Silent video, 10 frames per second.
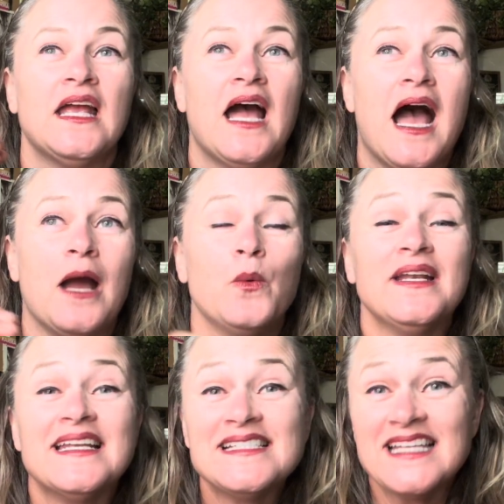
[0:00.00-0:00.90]
I went
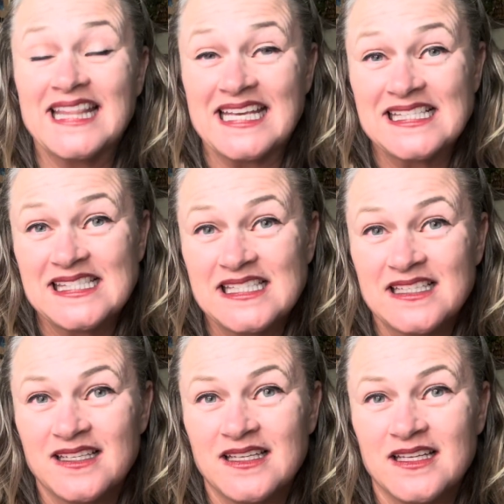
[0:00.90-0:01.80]
into this
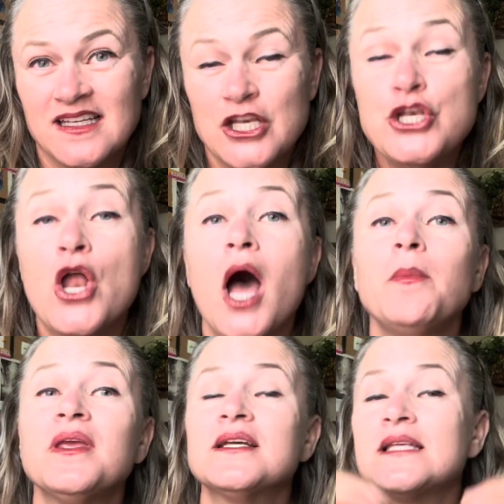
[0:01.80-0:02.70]
not
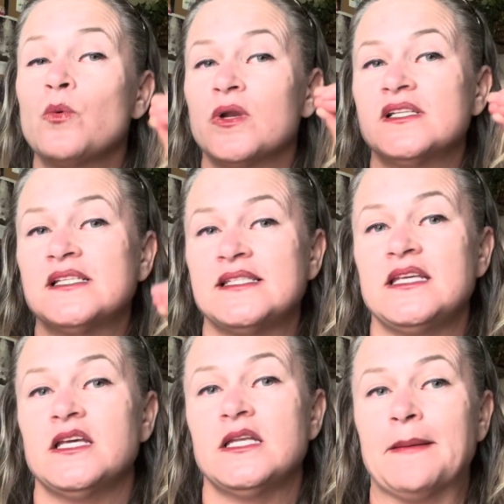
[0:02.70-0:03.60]
because I wanted to see
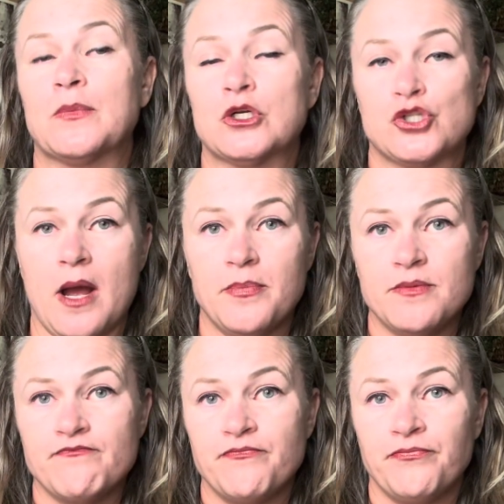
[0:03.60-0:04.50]
a number drop,
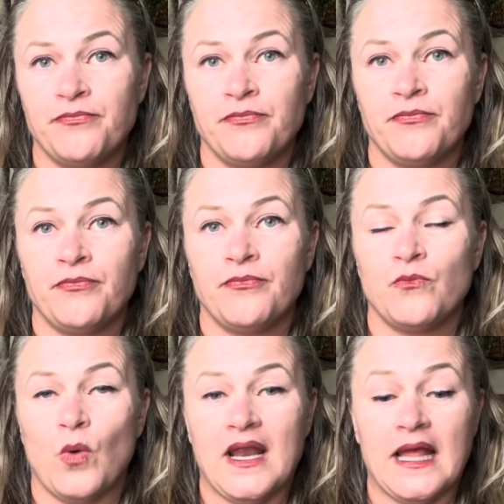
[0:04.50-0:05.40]

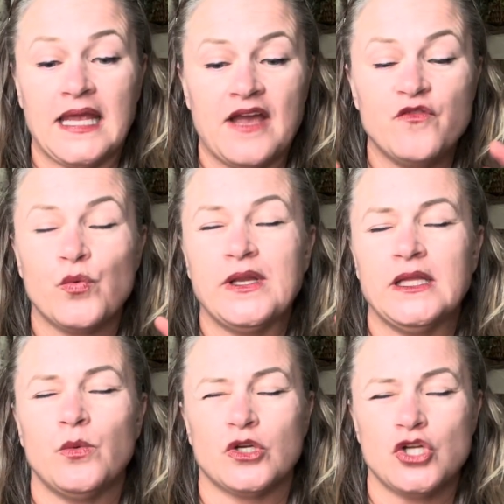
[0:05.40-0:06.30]
right? I've
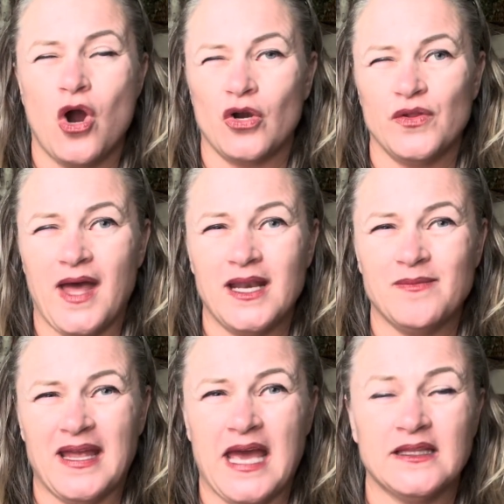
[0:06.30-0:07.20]
really worked hard on that in
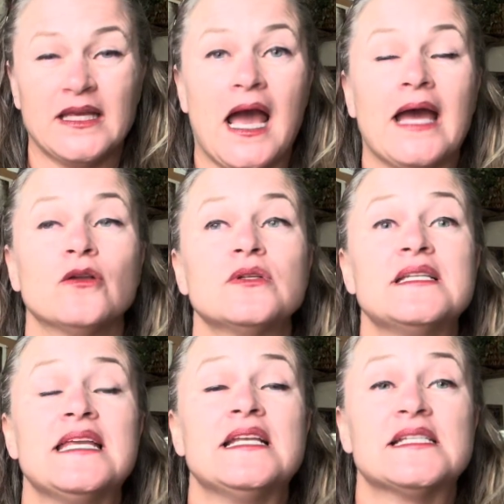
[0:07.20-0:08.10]
my head. Like, I don't need to